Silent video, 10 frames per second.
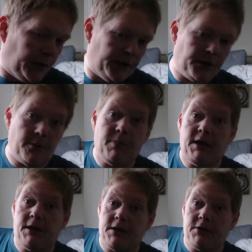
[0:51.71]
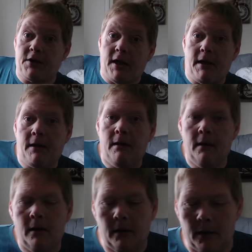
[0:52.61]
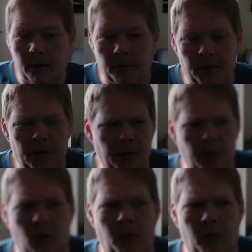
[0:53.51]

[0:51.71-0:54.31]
is a picnic set. There was one